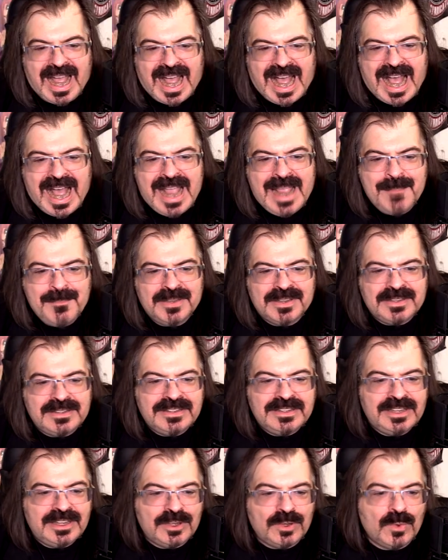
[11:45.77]
I'm a
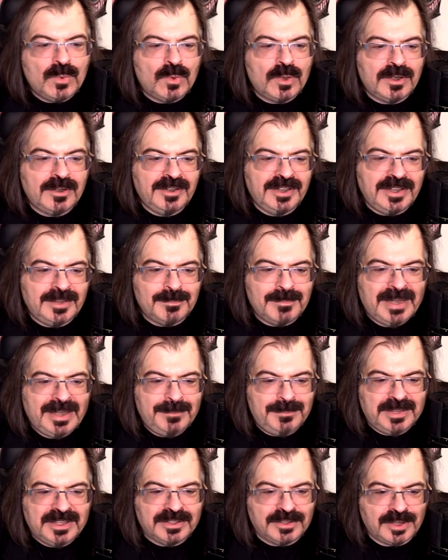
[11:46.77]
little worried it
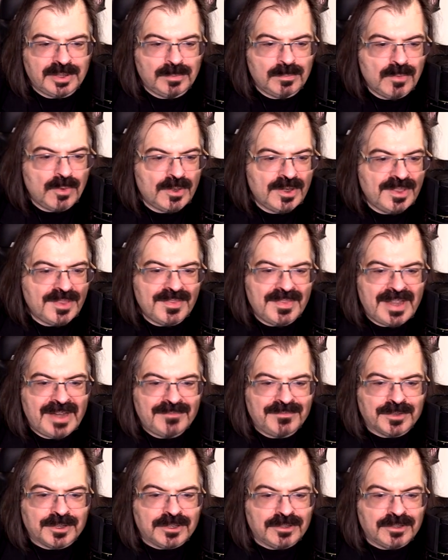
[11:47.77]
might be a little more than that for